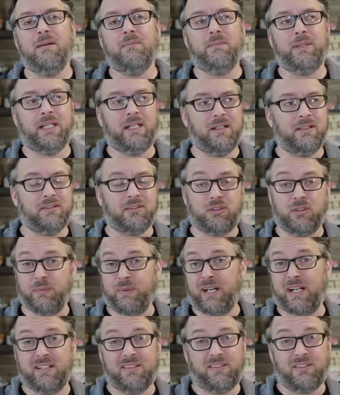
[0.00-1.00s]
because
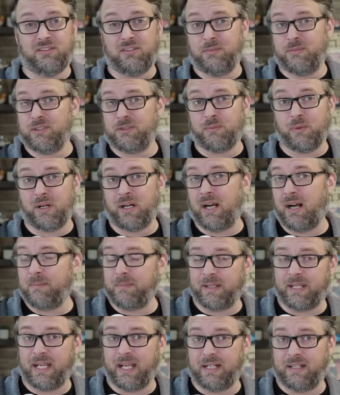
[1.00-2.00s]
Kubernetes is so much more
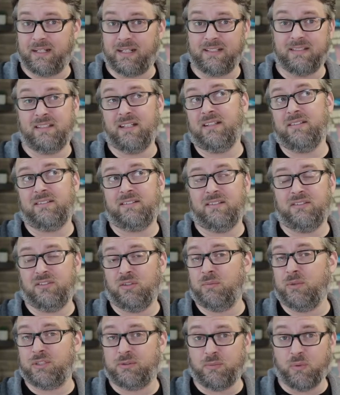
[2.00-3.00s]
complicated and does so
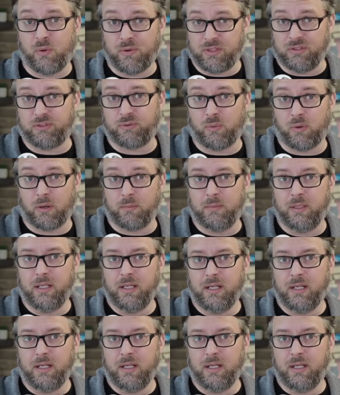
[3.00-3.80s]
much more than Swarm.